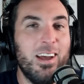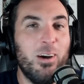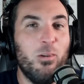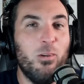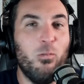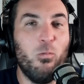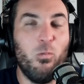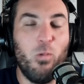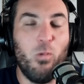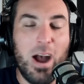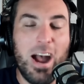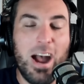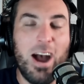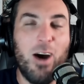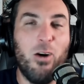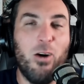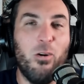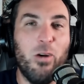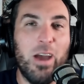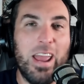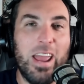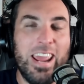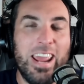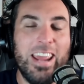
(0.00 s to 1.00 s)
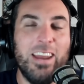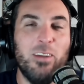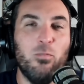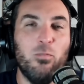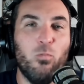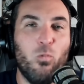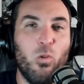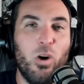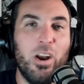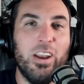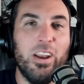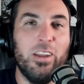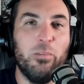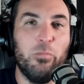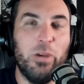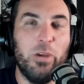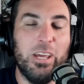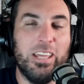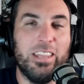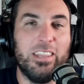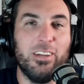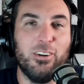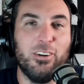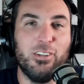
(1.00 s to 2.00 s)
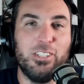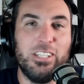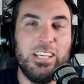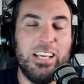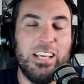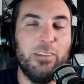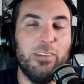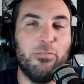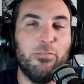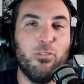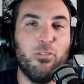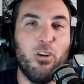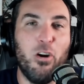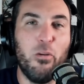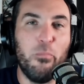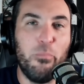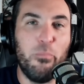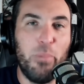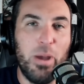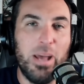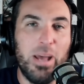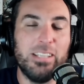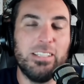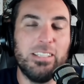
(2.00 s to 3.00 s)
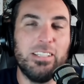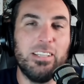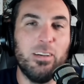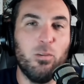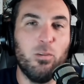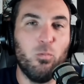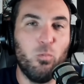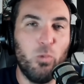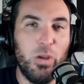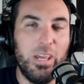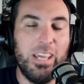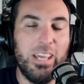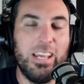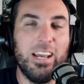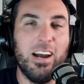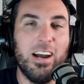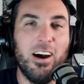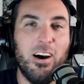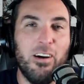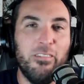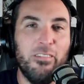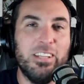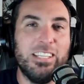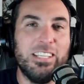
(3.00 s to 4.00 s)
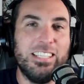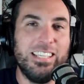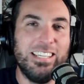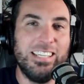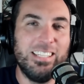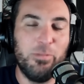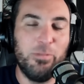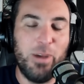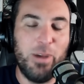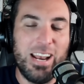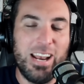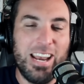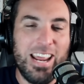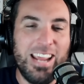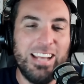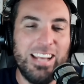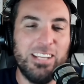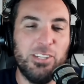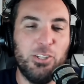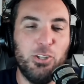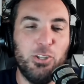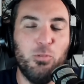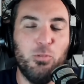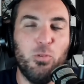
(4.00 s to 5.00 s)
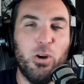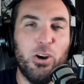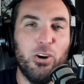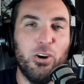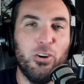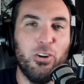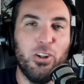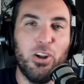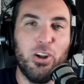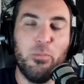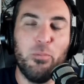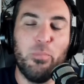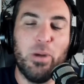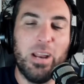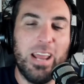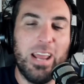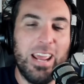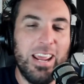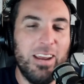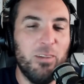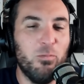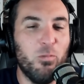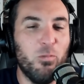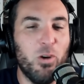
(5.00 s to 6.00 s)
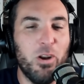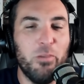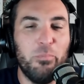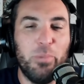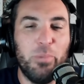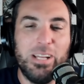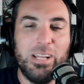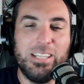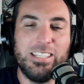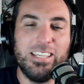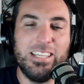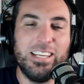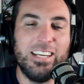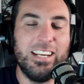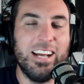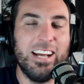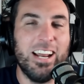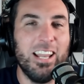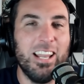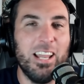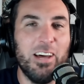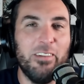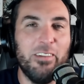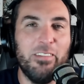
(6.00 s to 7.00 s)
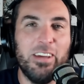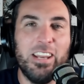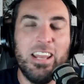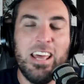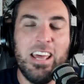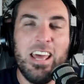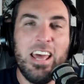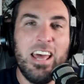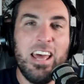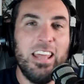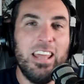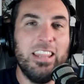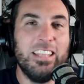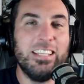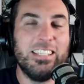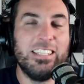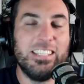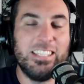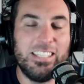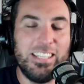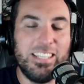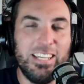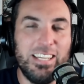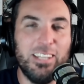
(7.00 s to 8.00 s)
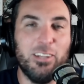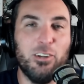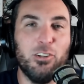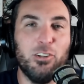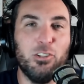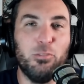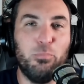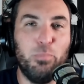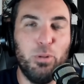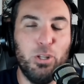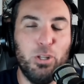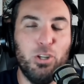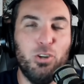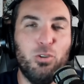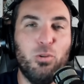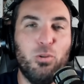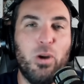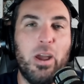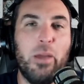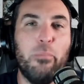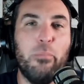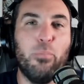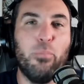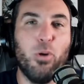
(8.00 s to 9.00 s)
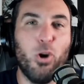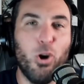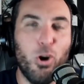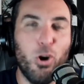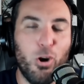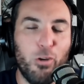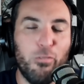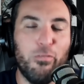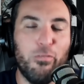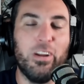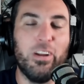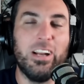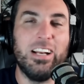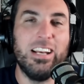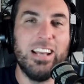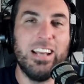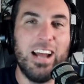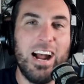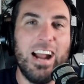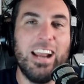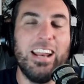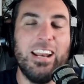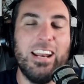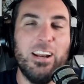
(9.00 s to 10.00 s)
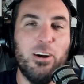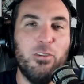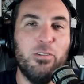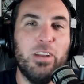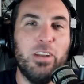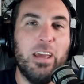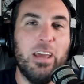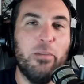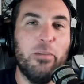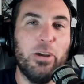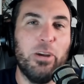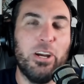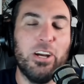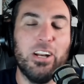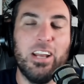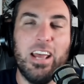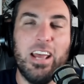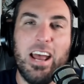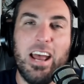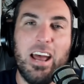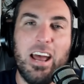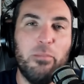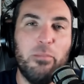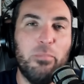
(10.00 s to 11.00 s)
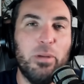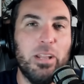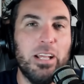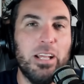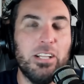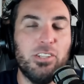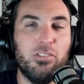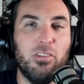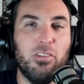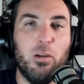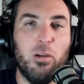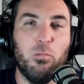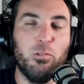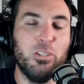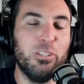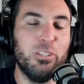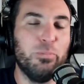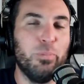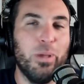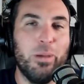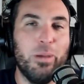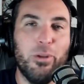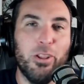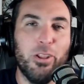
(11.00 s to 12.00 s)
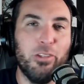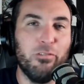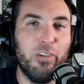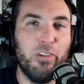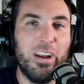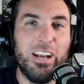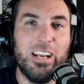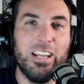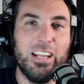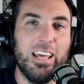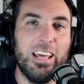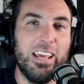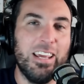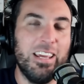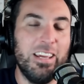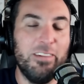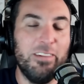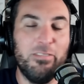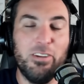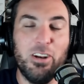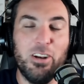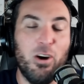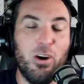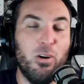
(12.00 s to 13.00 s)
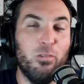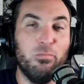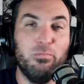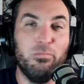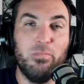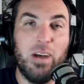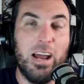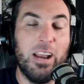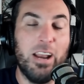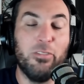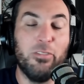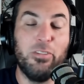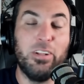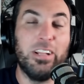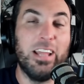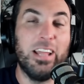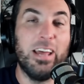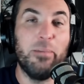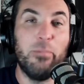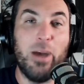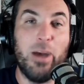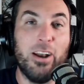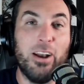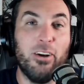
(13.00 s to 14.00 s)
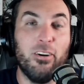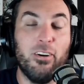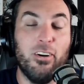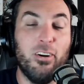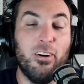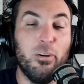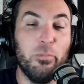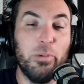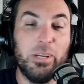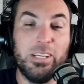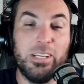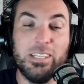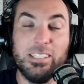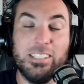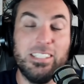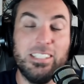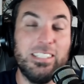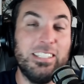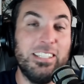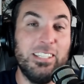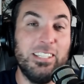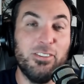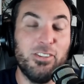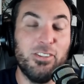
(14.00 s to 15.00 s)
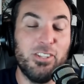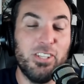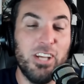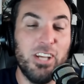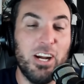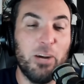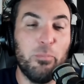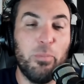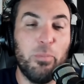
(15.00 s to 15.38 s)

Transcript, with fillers: Wow. 8 and 1 in week 13 for our best week of the season. We had an 8 and 2 one earlier, but 8 and 1 beats it. Gotta love it. The Steelers blew a perfect 9 and 0 day we could have had, but that's right. We'll just blame it on the rain delay, even though I don't think that mattered at all because the Steelers suck.